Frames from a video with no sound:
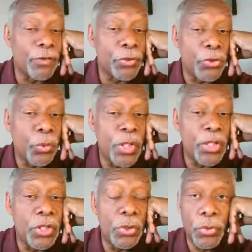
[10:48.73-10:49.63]
verse
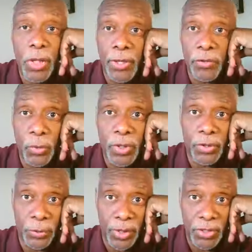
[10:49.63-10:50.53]
22 and
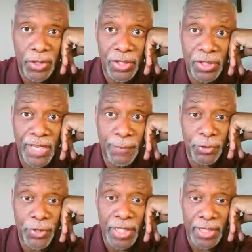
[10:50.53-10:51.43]
23, in Genesis
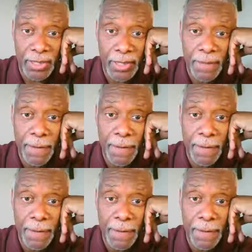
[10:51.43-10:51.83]
chapter 10,